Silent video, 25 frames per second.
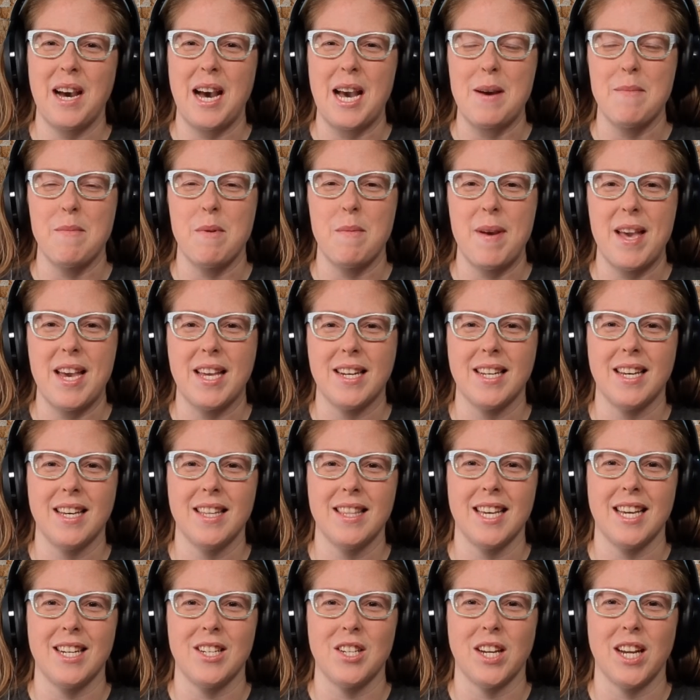am Amanda,
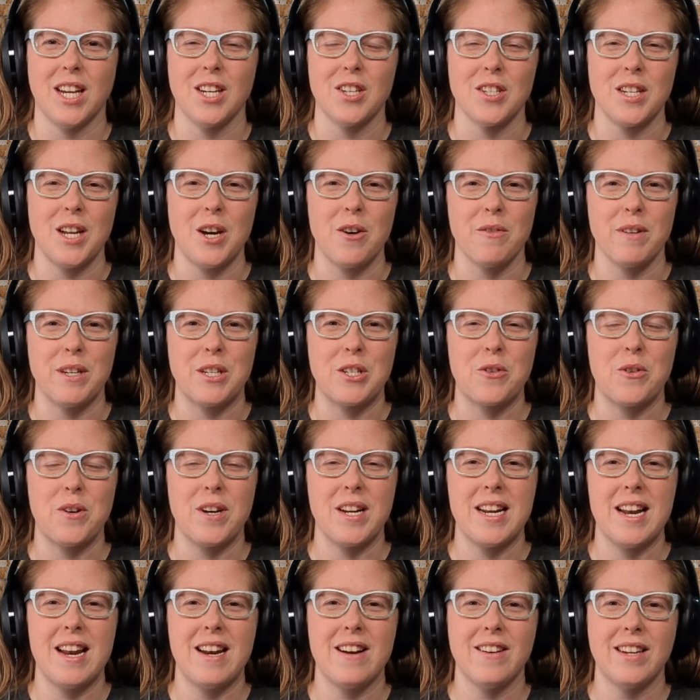the Education Outreach
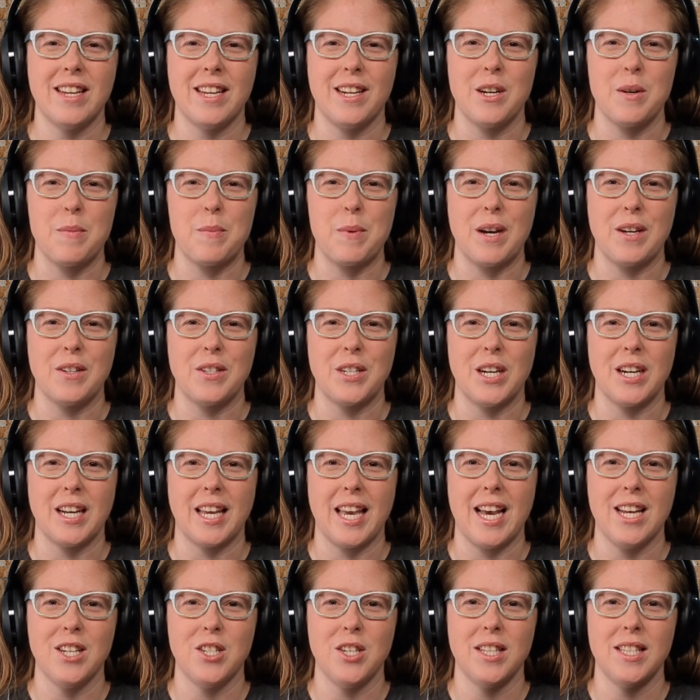Coordinator here at Brown Dog
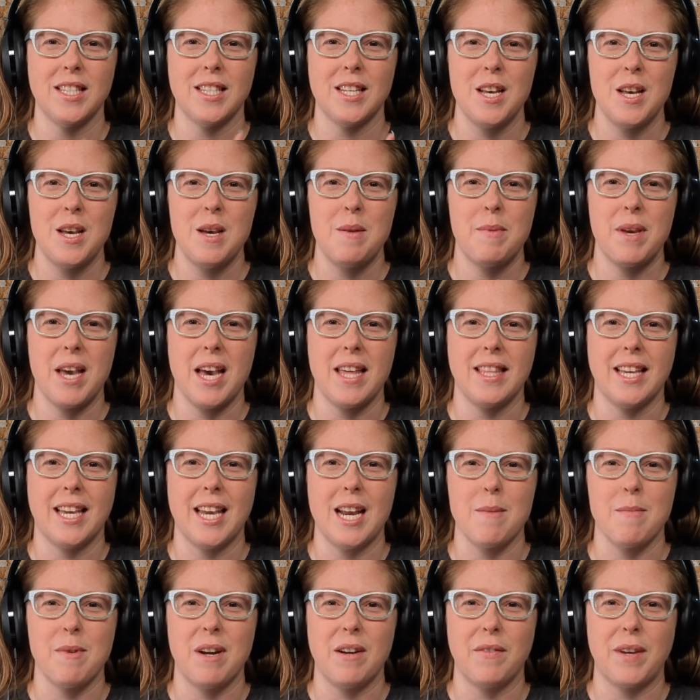Gadgets. Behind the
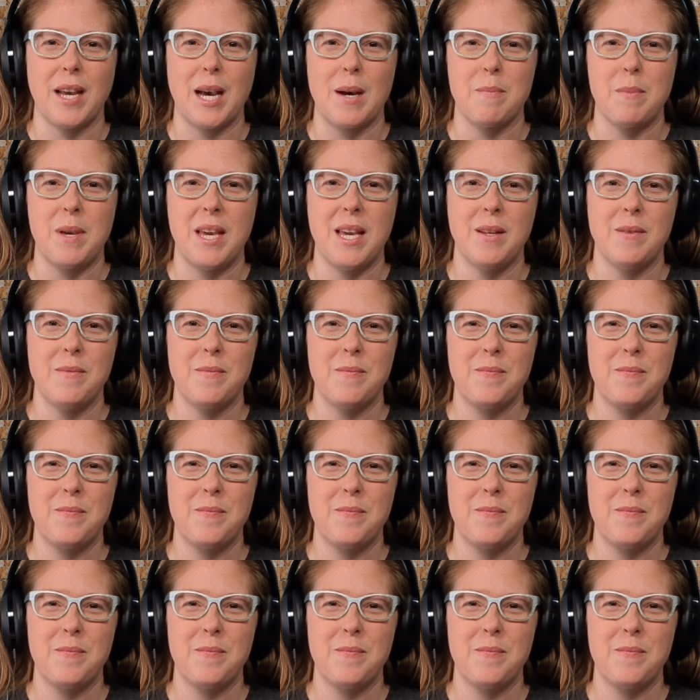camera, I've got Pete.